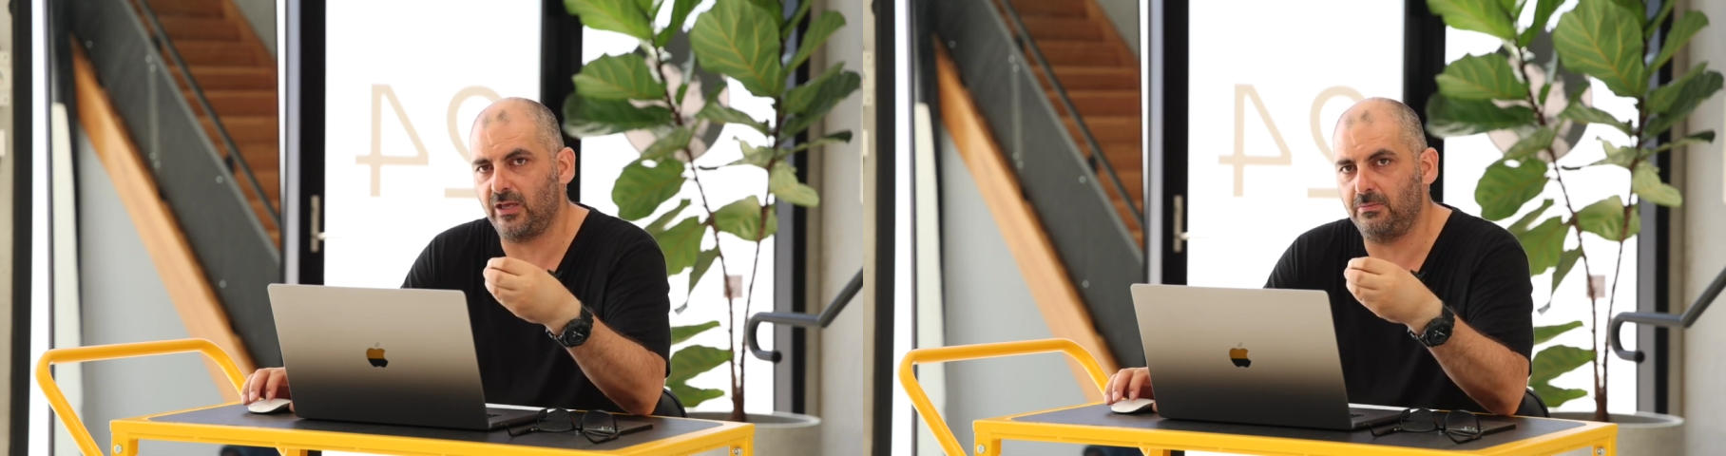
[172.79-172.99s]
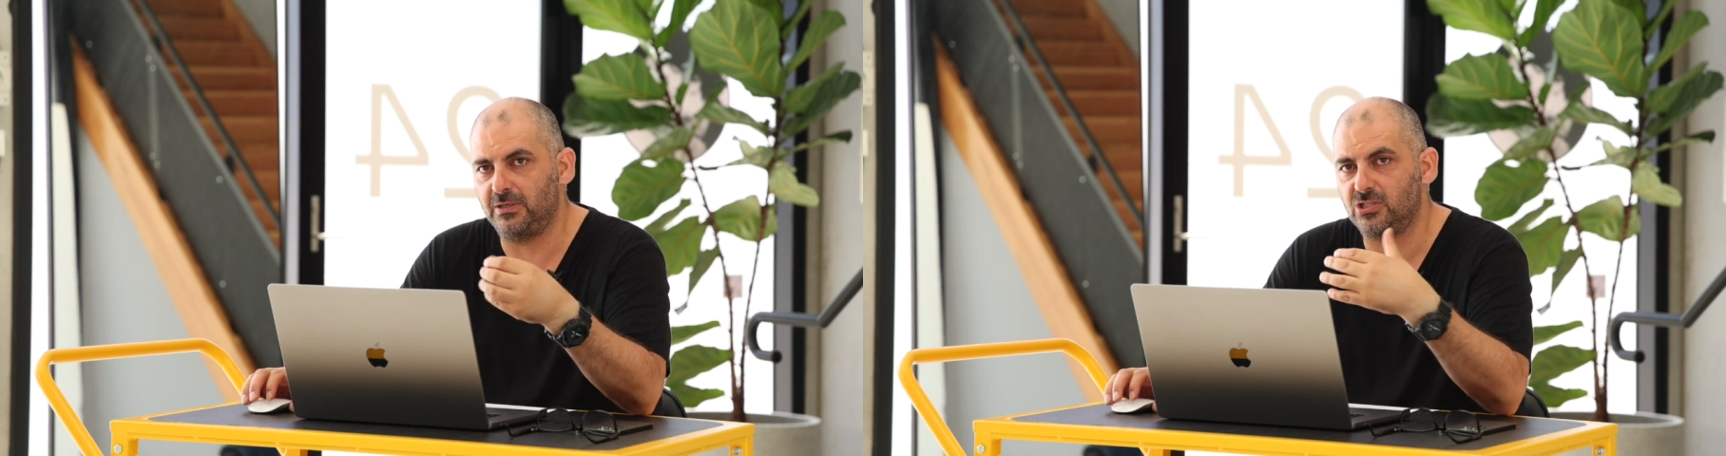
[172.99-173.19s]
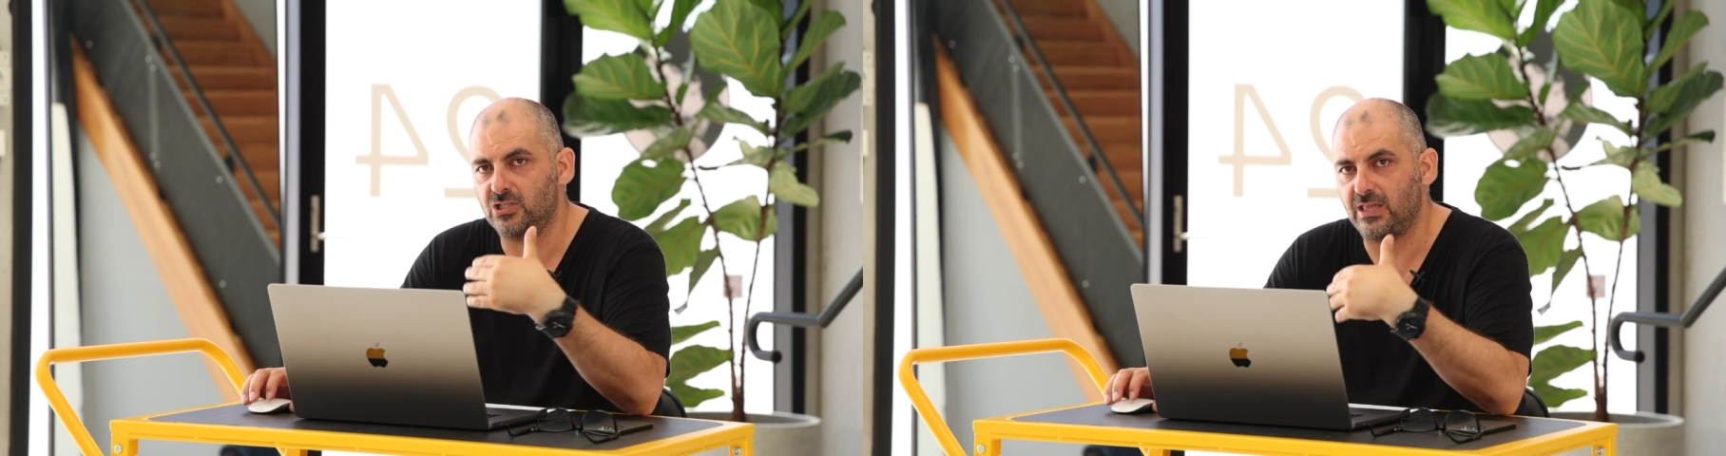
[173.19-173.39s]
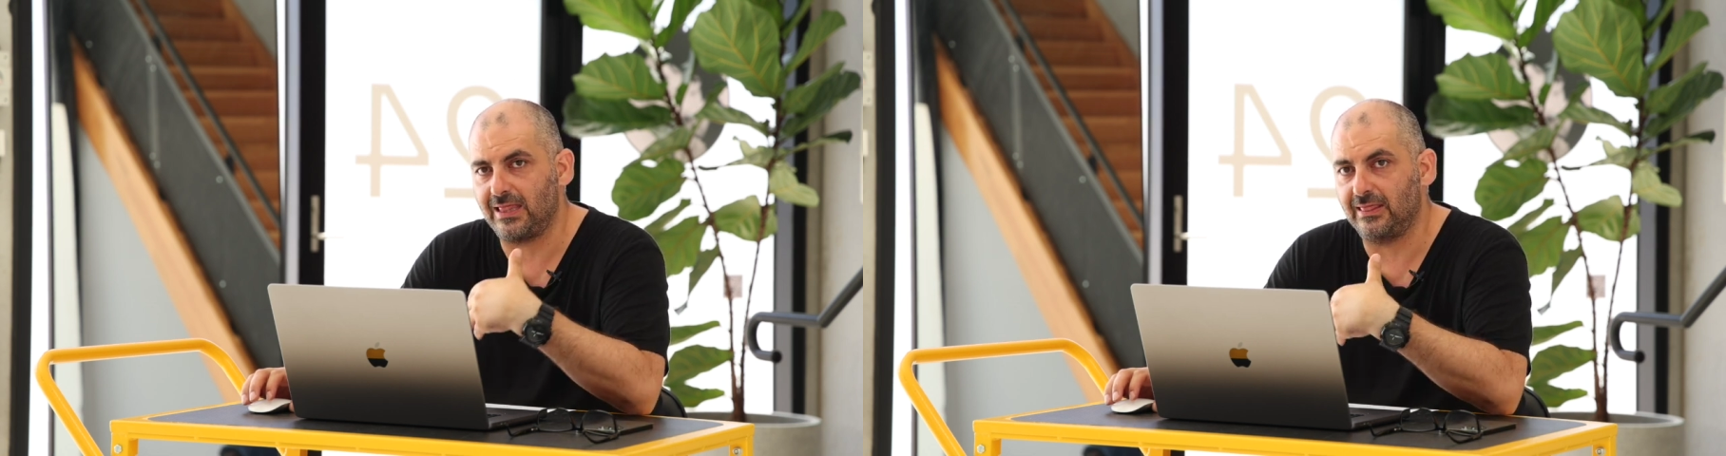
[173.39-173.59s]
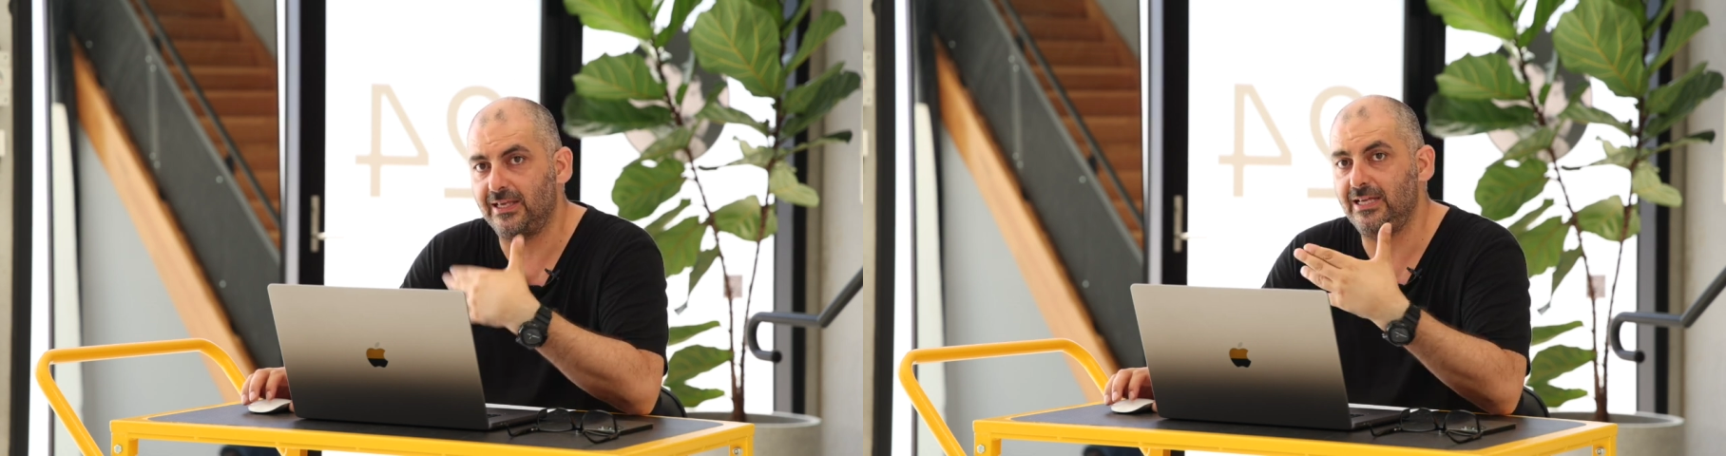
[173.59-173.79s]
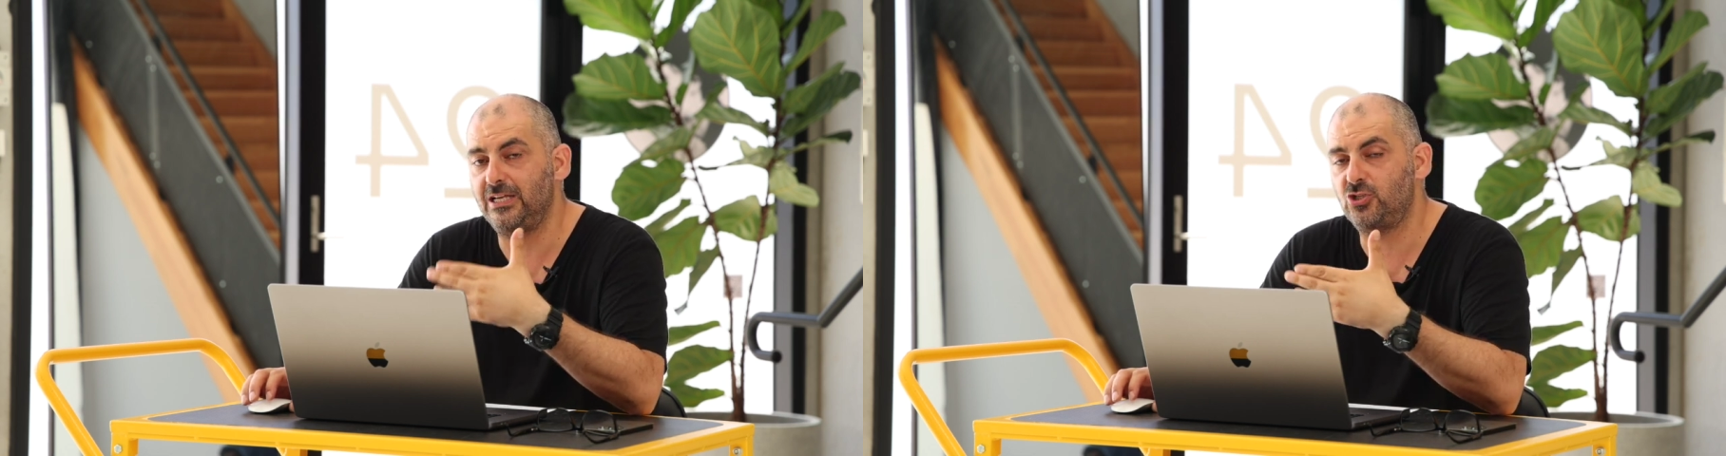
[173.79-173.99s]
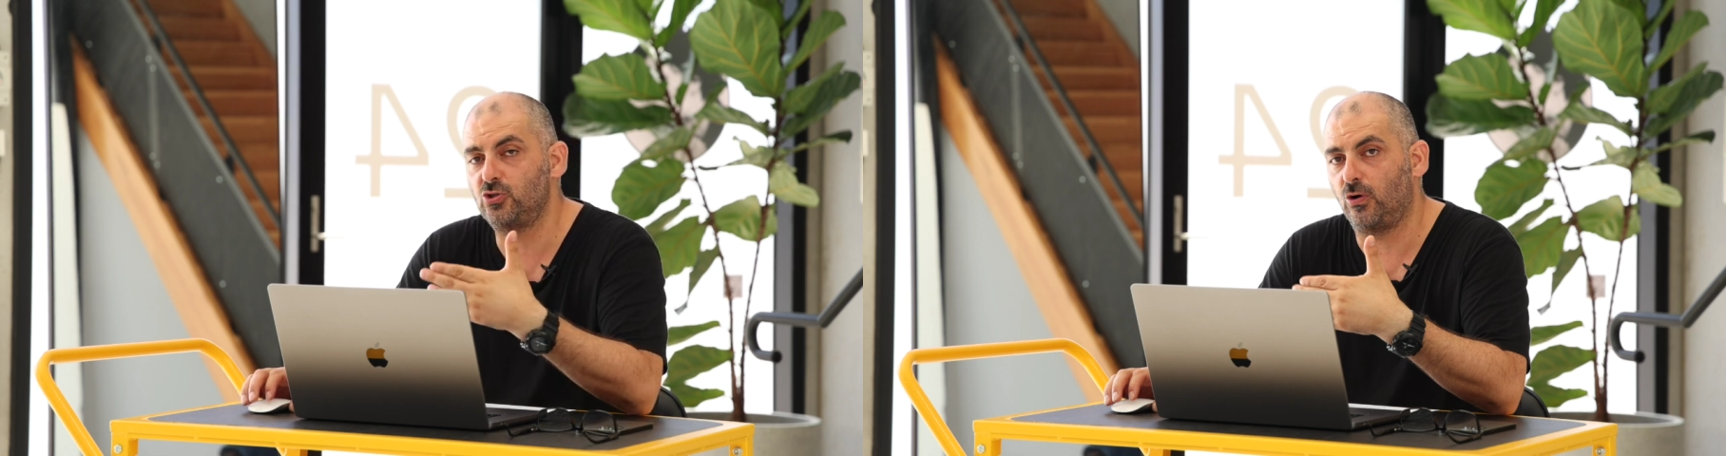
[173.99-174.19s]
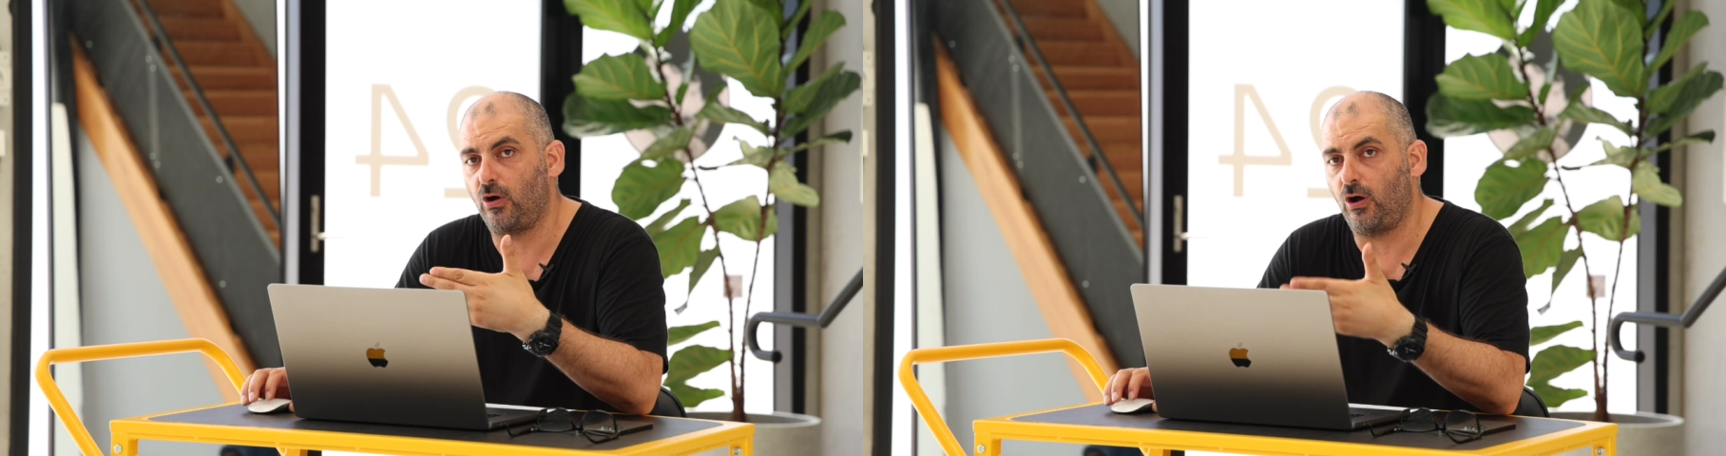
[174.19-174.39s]
image that lead
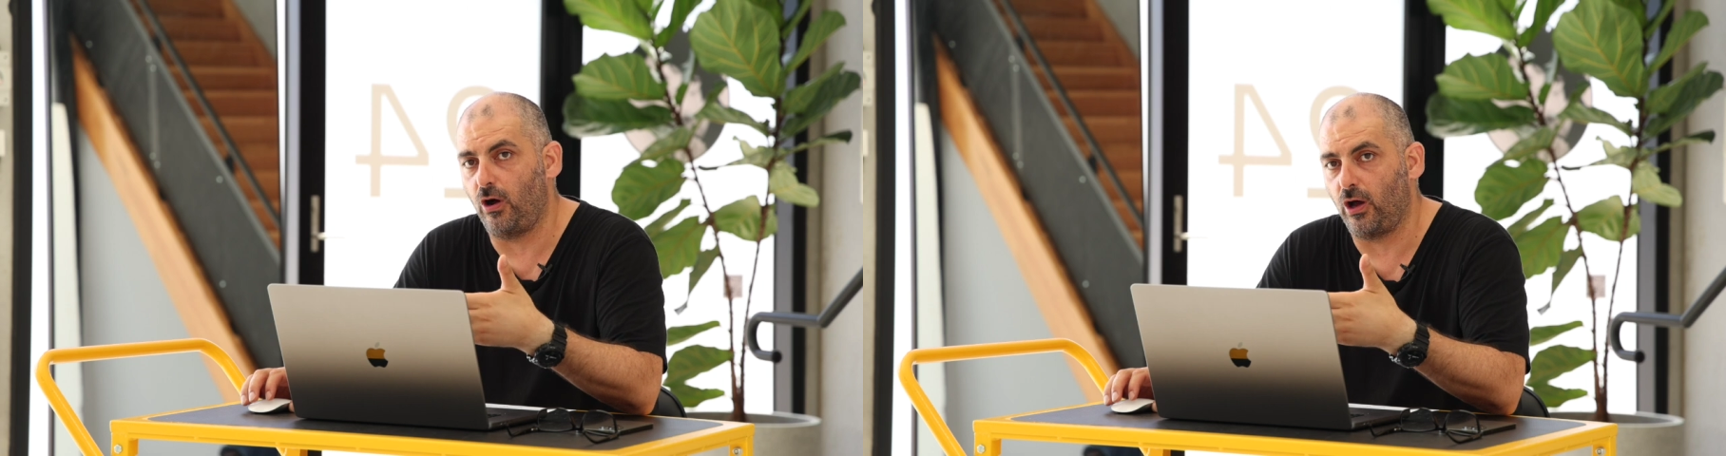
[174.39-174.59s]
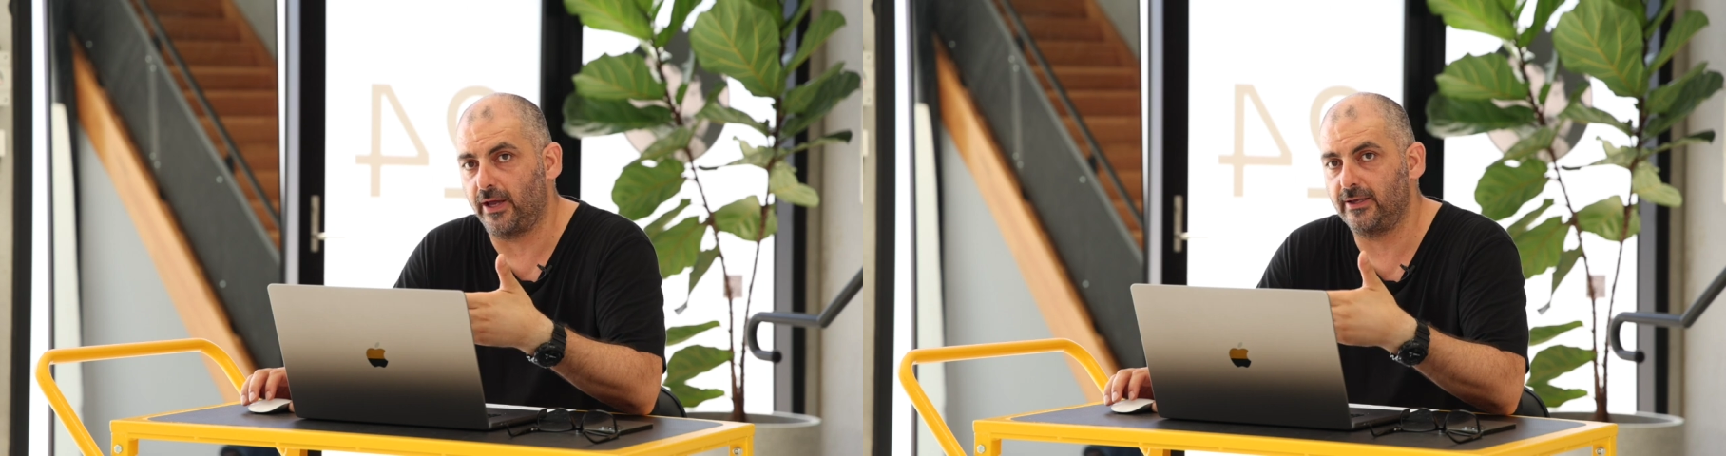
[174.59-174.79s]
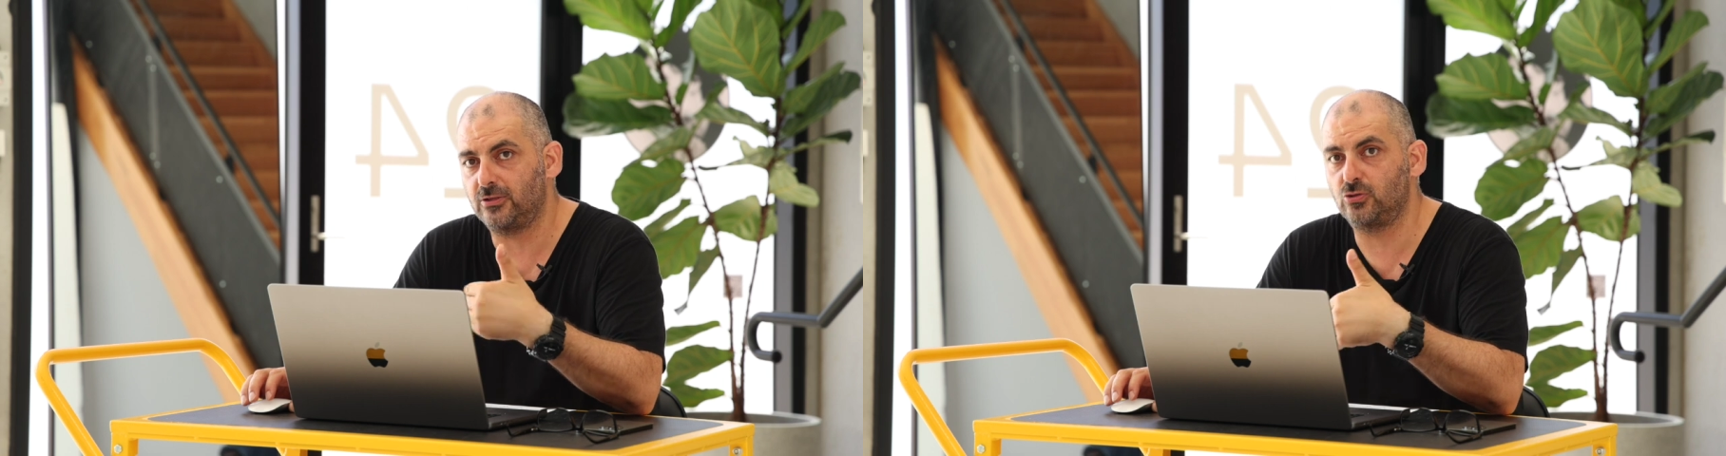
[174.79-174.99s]
your eye